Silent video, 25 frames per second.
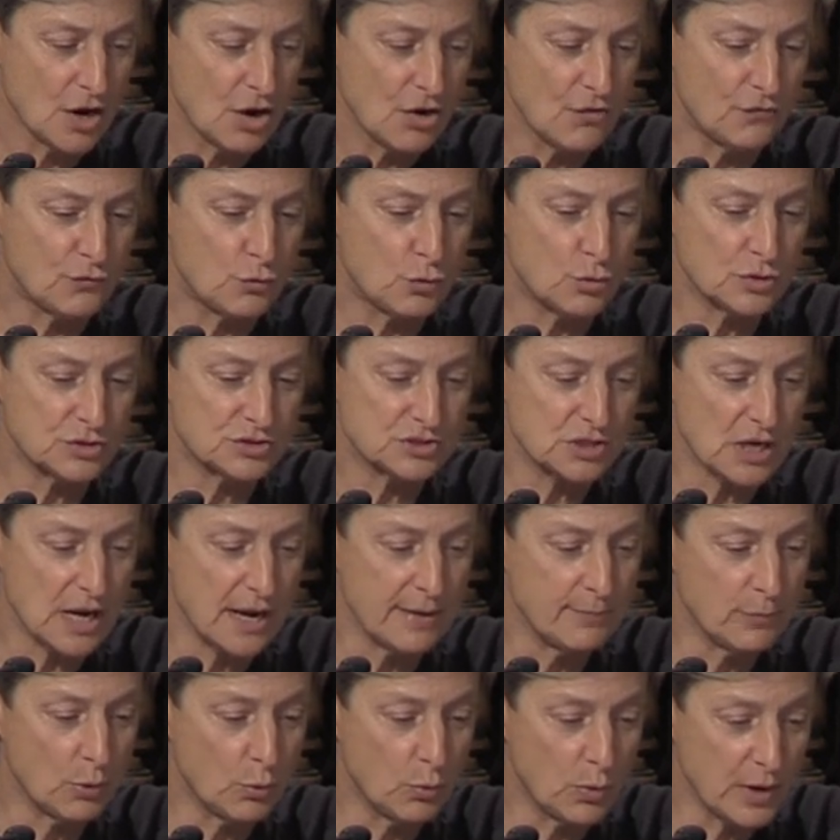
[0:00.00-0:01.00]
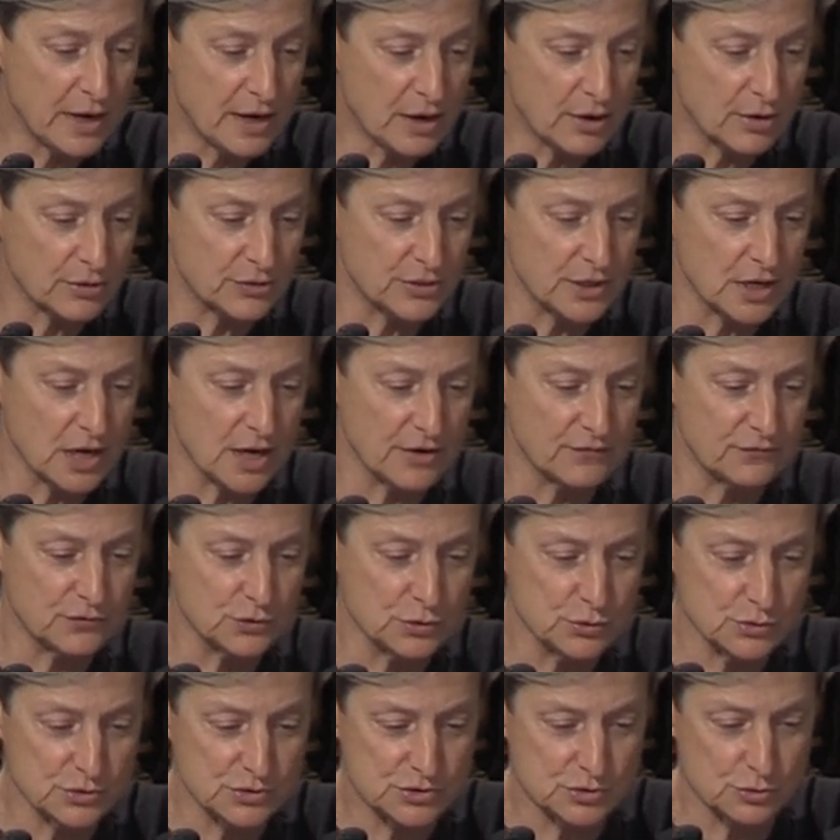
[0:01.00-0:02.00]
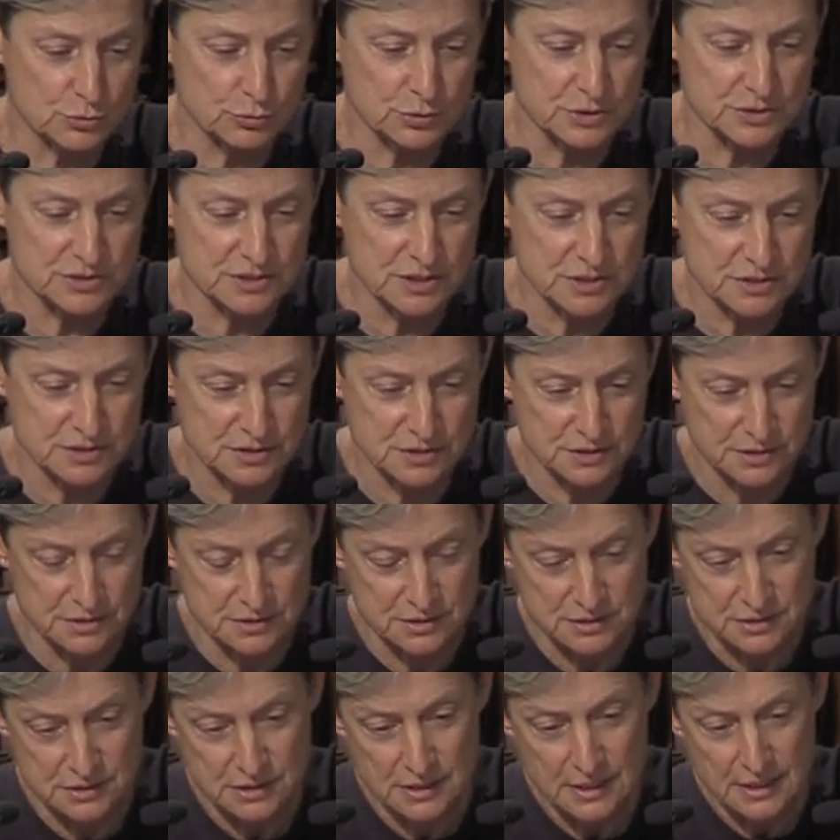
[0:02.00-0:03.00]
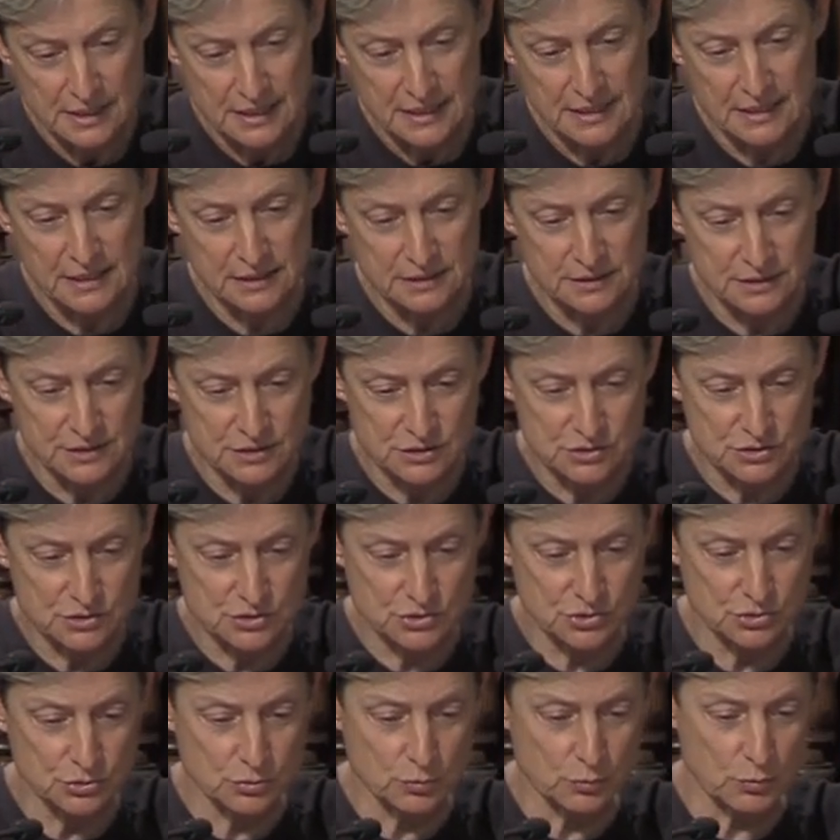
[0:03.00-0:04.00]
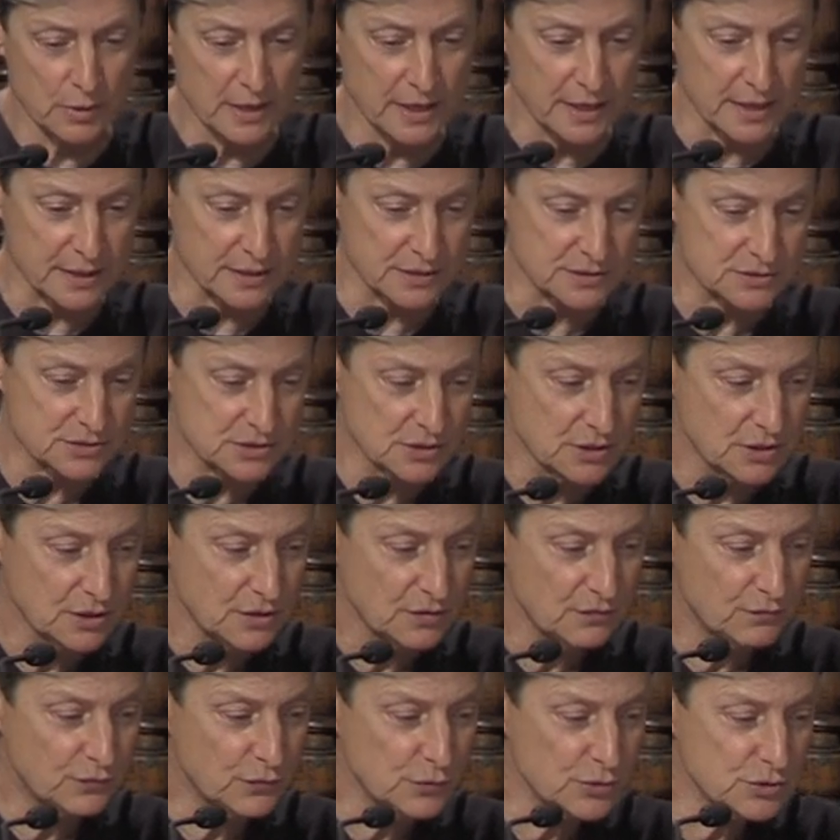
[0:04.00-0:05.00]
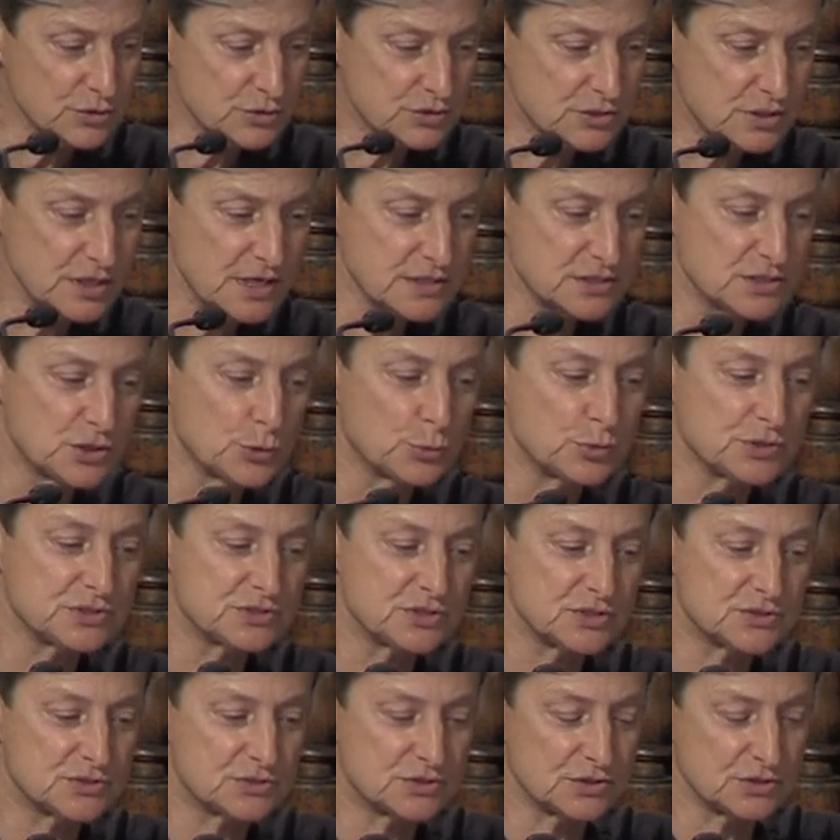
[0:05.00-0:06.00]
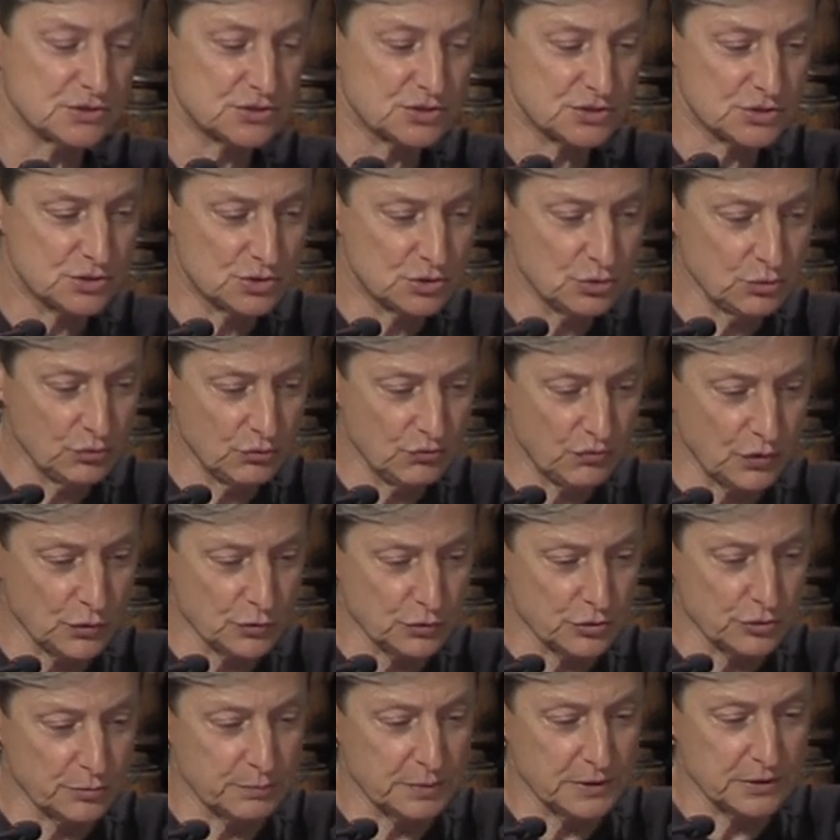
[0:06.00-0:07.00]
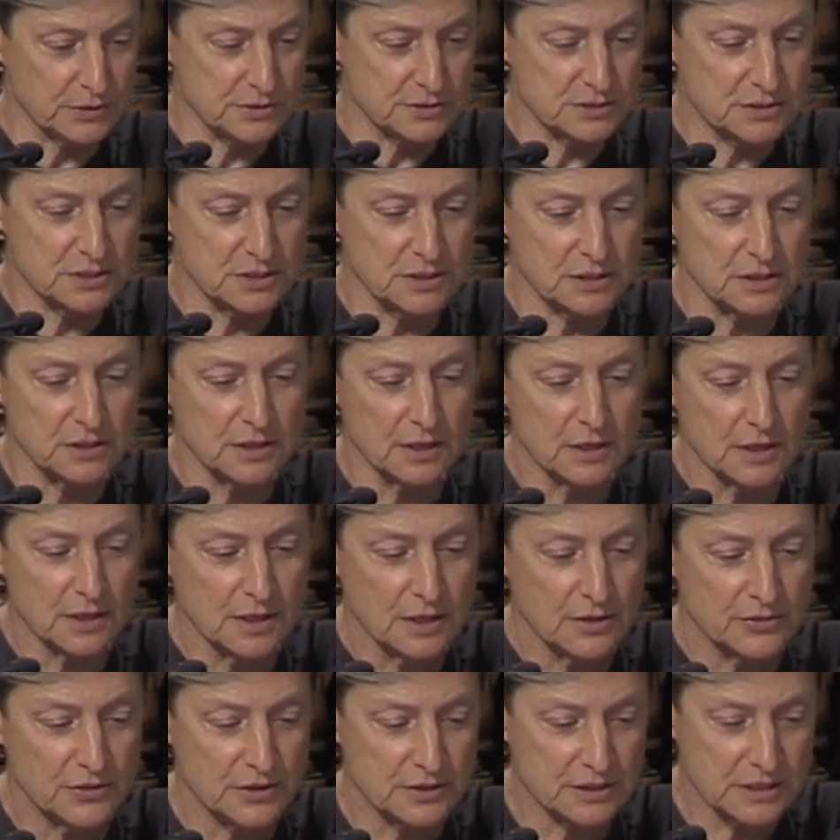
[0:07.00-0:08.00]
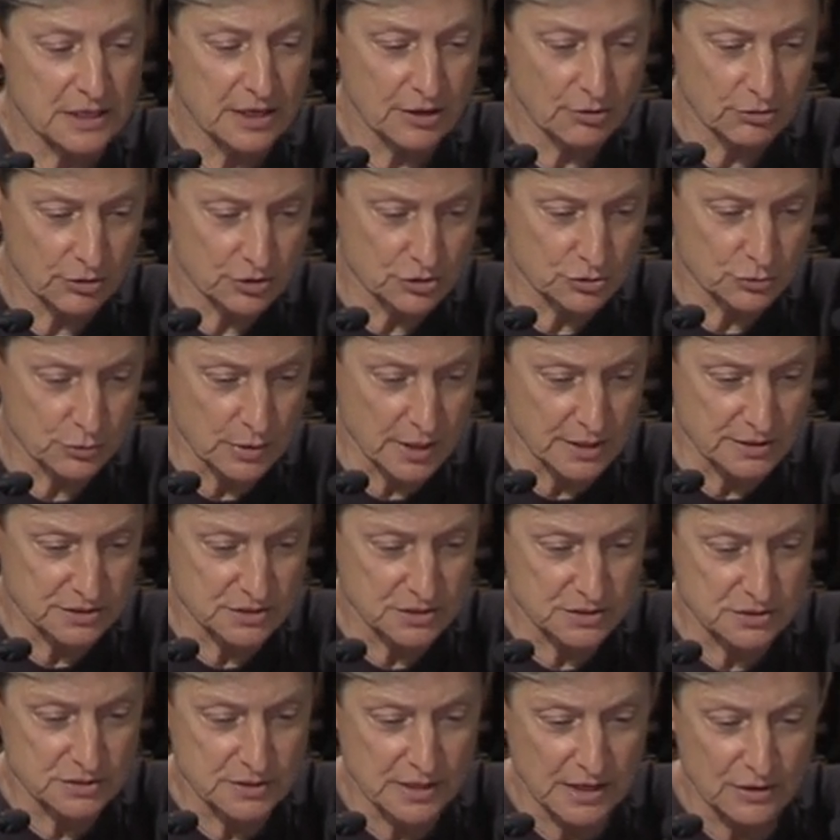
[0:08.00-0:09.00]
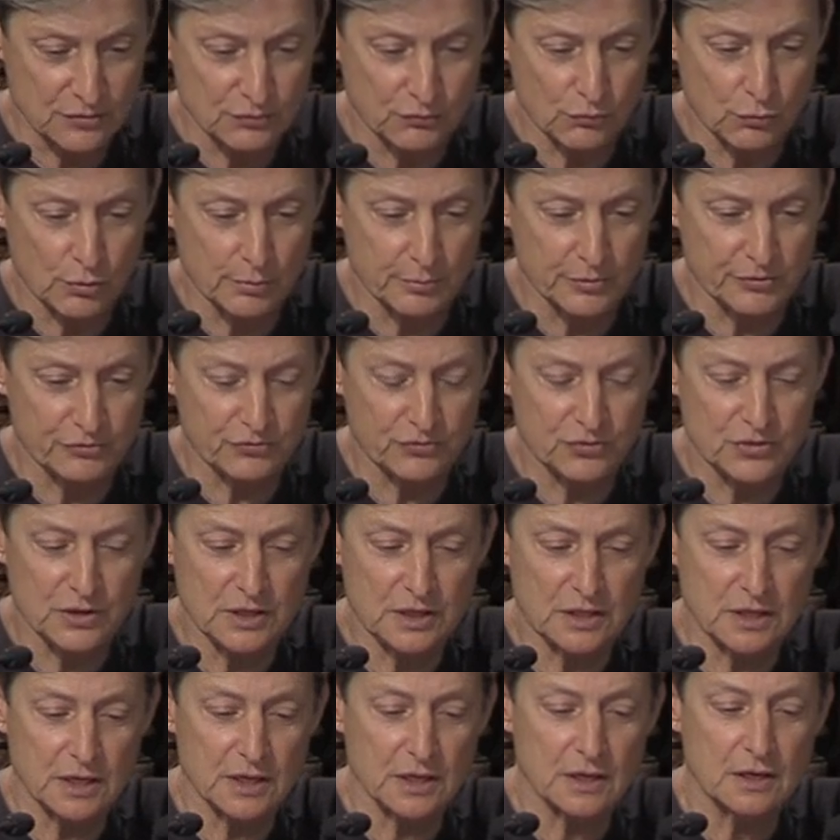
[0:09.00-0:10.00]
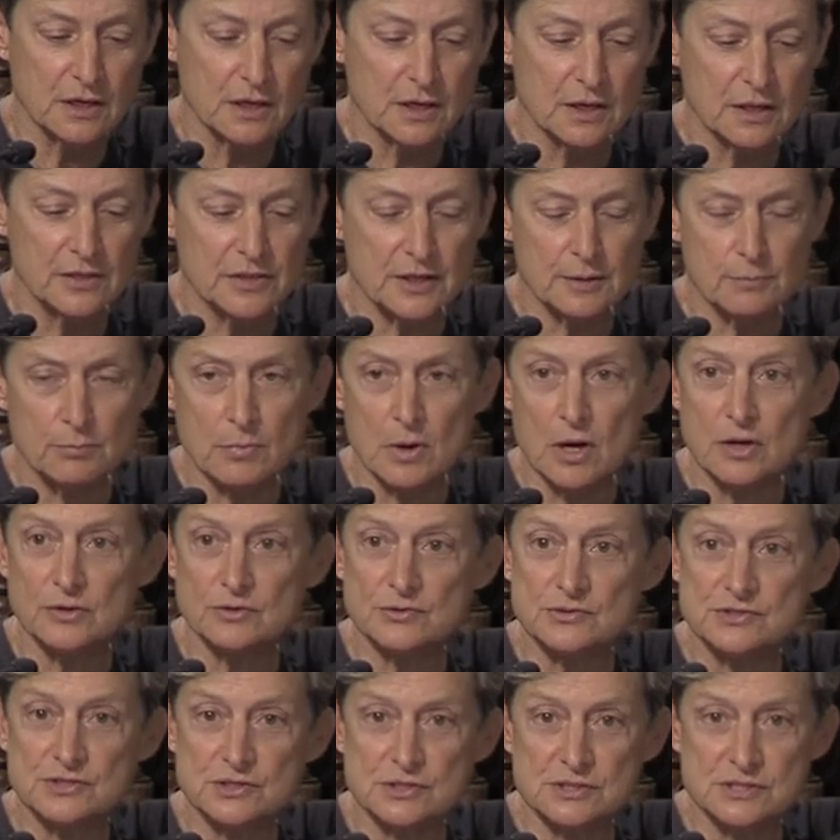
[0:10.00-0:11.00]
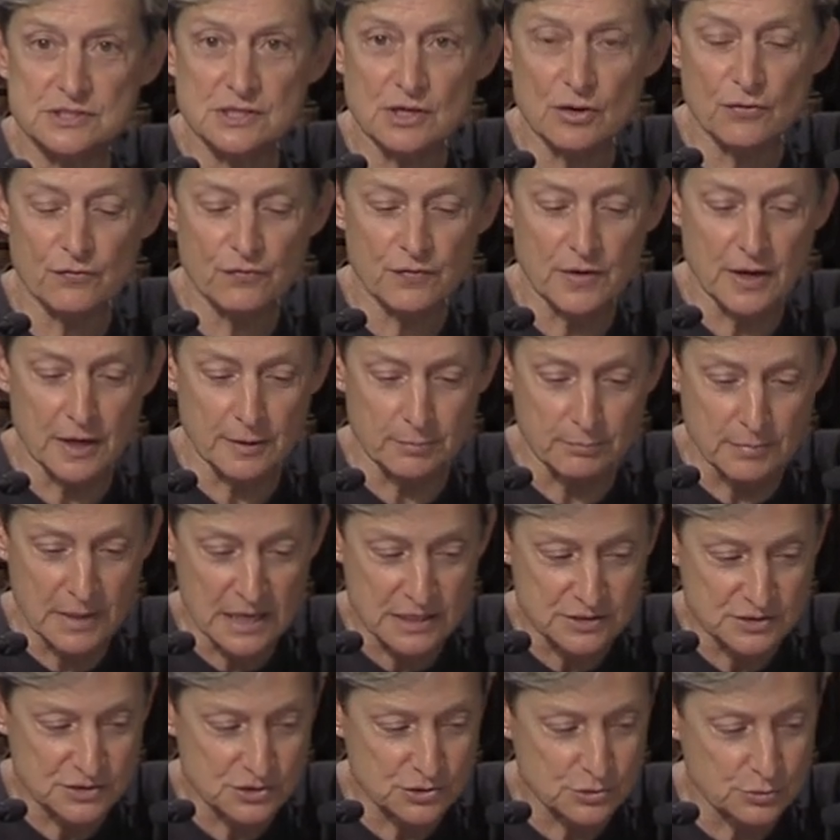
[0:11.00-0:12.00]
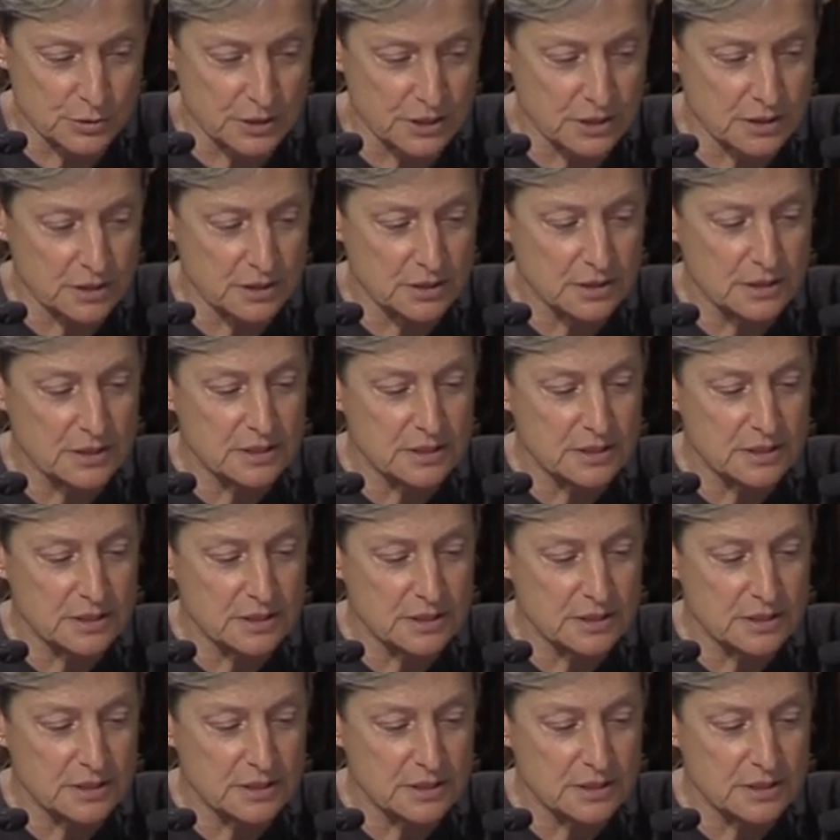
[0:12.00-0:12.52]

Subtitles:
Of course, I'm aware that I've used resistance in at least two ways. First, as the resistance to vulnerability that characterizes that form of thinking that models itself on mastery.